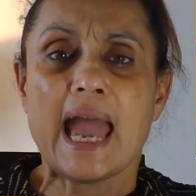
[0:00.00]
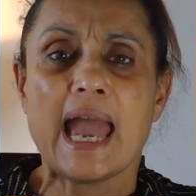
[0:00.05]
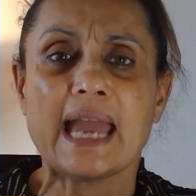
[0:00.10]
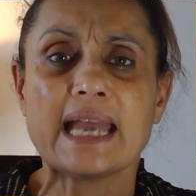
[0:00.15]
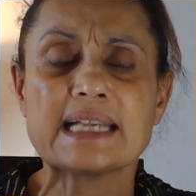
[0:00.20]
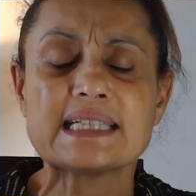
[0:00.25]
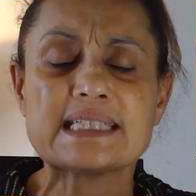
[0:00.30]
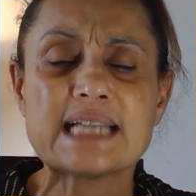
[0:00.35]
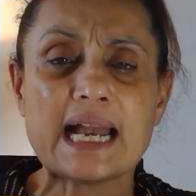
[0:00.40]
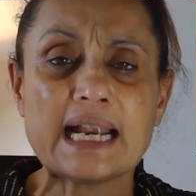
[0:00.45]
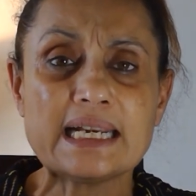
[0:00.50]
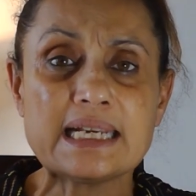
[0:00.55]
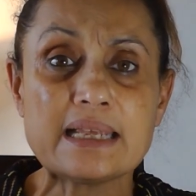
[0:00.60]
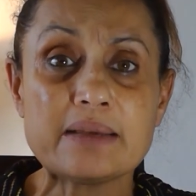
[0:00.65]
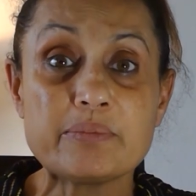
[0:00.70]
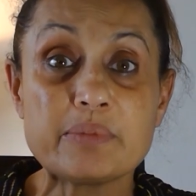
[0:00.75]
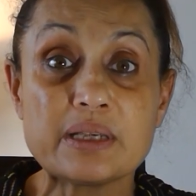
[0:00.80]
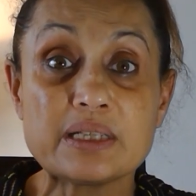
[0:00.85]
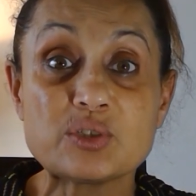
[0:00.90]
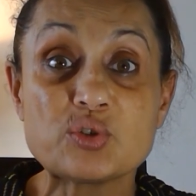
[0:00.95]

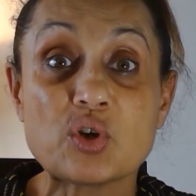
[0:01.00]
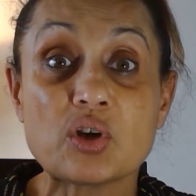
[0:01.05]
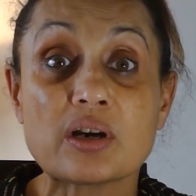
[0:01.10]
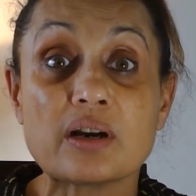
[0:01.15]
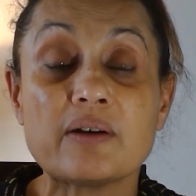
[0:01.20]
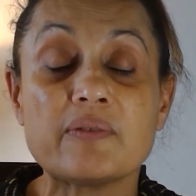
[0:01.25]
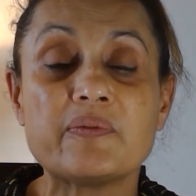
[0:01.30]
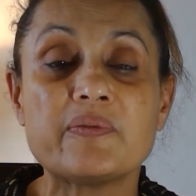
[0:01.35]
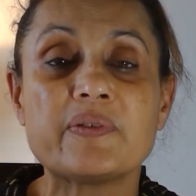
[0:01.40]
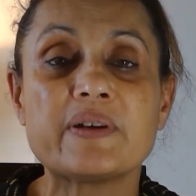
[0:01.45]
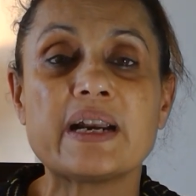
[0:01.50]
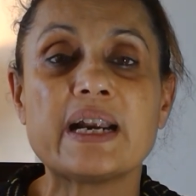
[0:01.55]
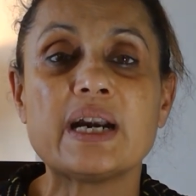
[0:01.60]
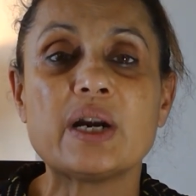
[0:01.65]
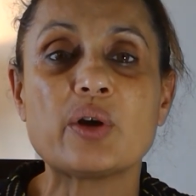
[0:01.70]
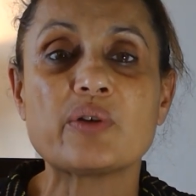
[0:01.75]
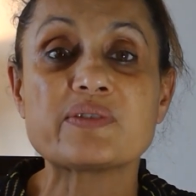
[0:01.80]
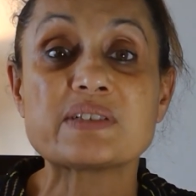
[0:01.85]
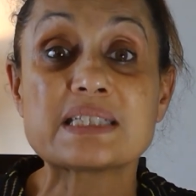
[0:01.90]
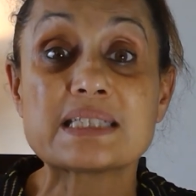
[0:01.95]
Anxiety means you're
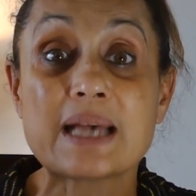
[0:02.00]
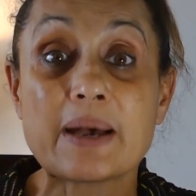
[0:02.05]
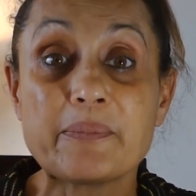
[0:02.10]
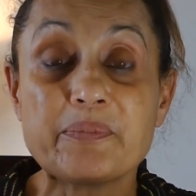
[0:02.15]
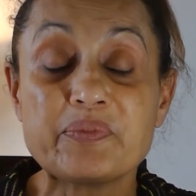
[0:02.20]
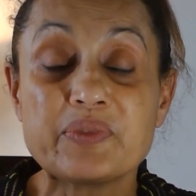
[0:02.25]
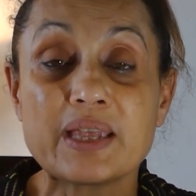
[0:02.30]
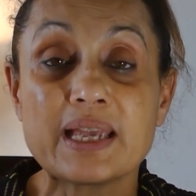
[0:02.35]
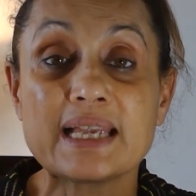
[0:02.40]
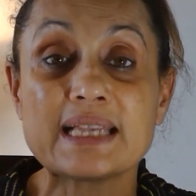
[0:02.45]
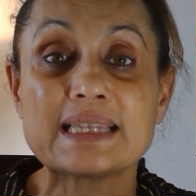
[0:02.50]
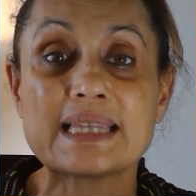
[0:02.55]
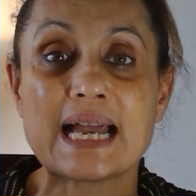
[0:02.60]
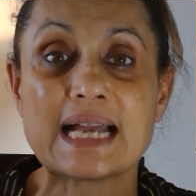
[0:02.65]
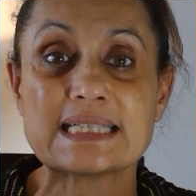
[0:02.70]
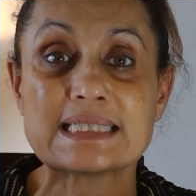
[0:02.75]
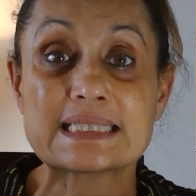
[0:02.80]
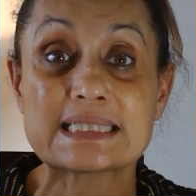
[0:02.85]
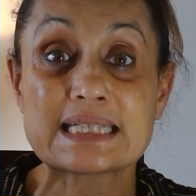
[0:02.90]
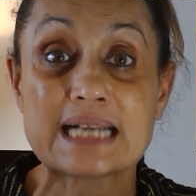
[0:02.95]
afraid of something
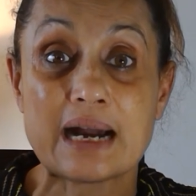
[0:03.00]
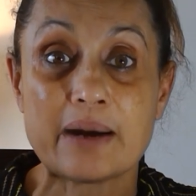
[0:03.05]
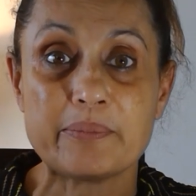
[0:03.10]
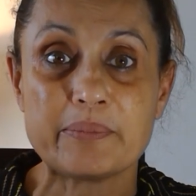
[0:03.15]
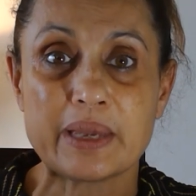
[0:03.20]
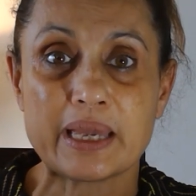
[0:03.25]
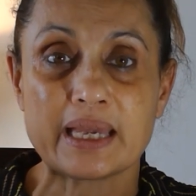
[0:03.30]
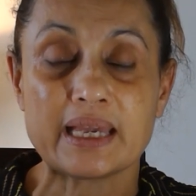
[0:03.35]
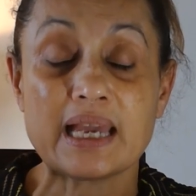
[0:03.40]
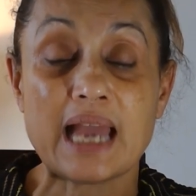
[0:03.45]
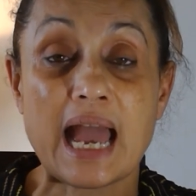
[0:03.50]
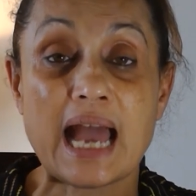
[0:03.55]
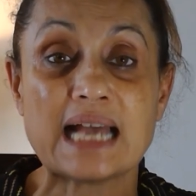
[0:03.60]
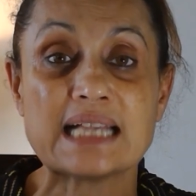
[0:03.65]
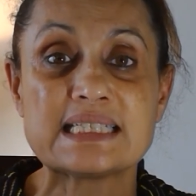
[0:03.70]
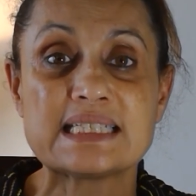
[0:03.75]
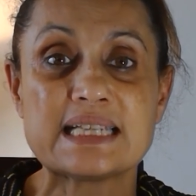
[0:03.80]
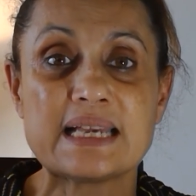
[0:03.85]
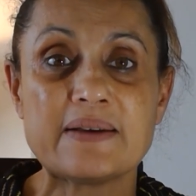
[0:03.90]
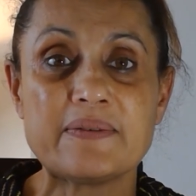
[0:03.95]
that's coming,
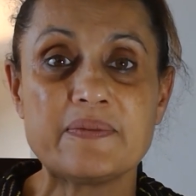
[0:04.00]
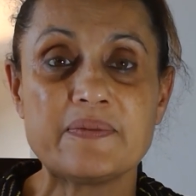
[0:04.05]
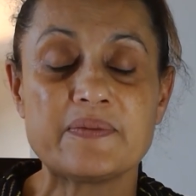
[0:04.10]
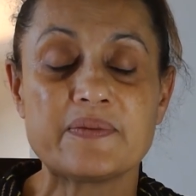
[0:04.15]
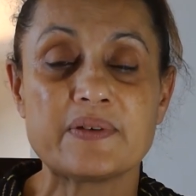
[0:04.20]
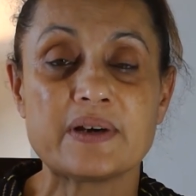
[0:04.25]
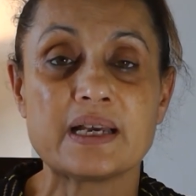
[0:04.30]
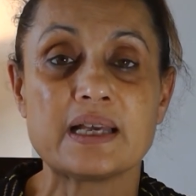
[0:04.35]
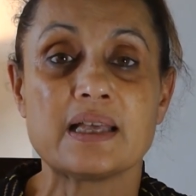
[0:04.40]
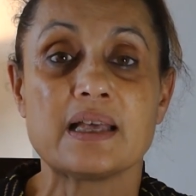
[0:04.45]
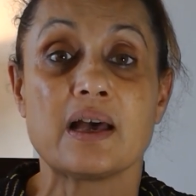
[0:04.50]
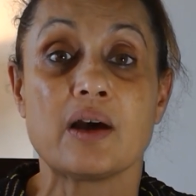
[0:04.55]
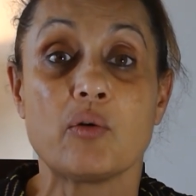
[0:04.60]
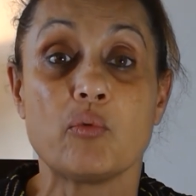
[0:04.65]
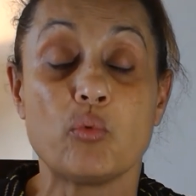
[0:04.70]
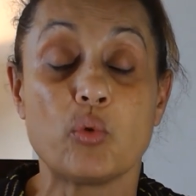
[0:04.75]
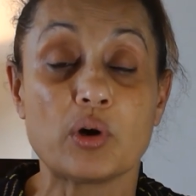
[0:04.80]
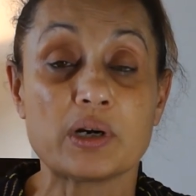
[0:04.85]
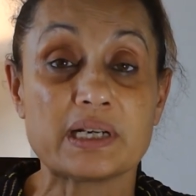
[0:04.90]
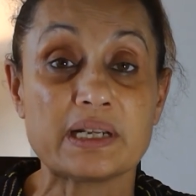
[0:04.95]
as if
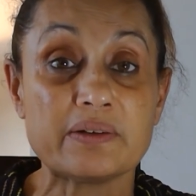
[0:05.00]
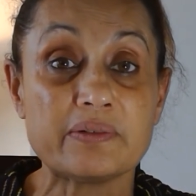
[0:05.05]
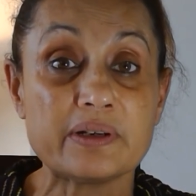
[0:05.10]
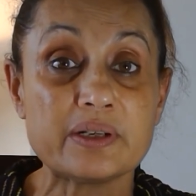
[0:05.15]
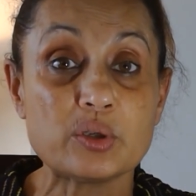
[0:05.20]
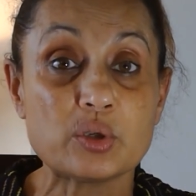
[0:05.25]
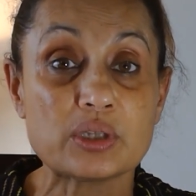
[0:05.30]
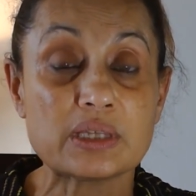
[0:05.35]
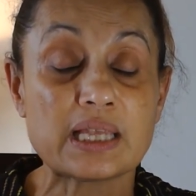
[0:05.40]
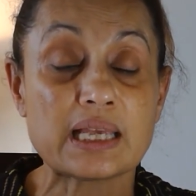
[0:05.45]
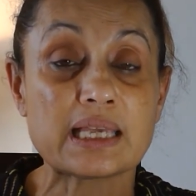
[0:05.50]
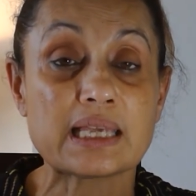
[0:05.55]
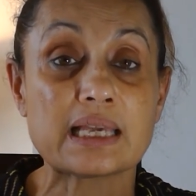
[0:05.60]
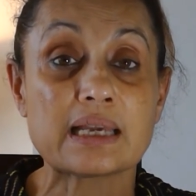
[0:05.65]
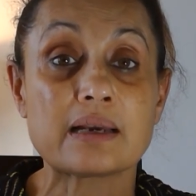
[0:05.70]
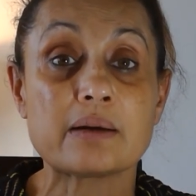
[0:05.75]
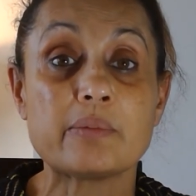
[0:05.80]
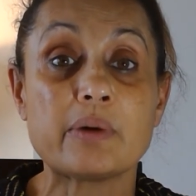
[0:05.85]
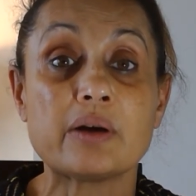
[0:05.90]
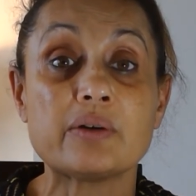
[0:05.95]
whatever you're
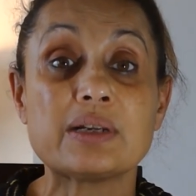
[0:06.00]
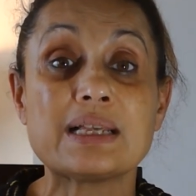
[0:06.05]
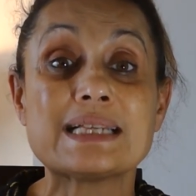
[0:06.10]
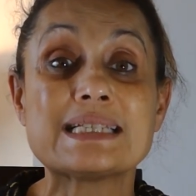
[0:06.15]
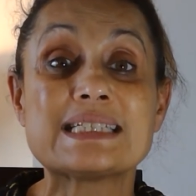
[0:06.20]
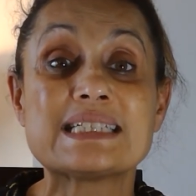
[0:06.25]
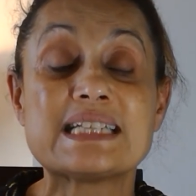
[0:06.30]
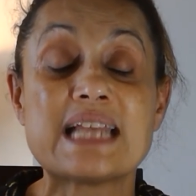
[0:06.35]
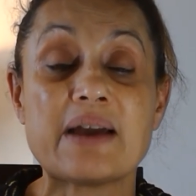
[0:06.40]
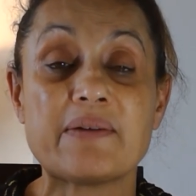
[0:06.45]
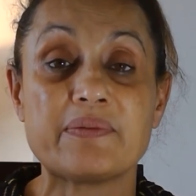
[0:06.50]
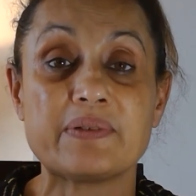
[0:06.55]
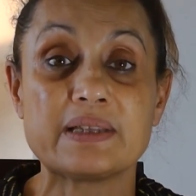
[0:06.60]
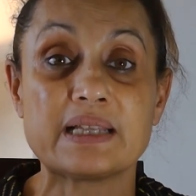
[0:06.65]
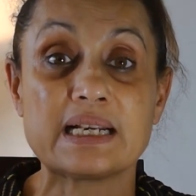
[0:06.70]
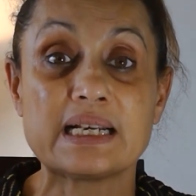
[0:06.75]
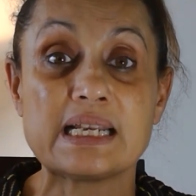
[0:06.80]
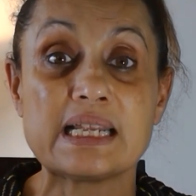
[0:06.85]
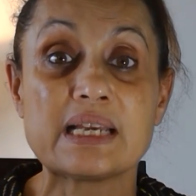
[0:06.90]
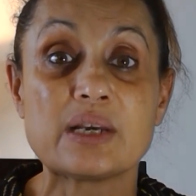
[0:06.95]
thinking about is
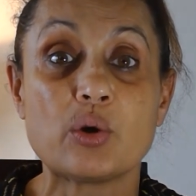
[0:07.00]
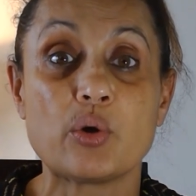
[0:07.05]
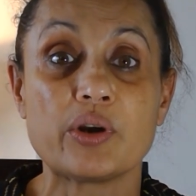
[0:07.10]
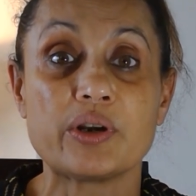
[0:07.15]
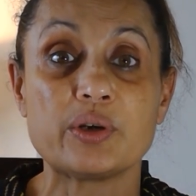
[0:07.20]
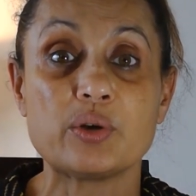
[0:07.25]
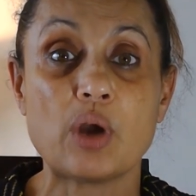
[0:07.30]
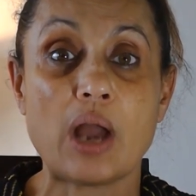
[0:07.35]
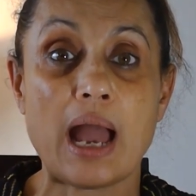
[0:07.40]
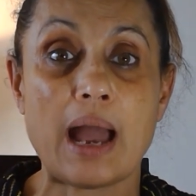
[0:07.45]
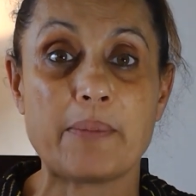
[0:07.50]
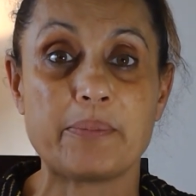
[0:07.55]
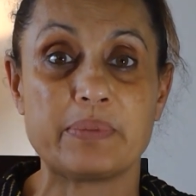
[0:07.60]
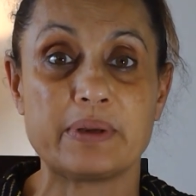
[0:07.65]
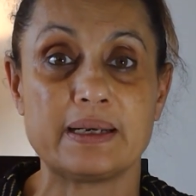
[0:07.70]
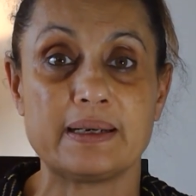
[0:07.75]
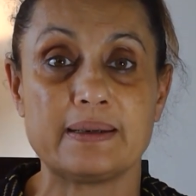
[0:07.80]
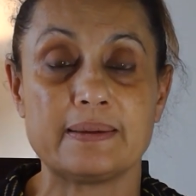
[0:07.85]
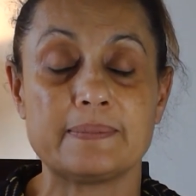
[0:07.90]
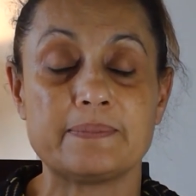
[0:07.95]
definitely going to
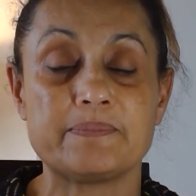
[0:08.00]
happen.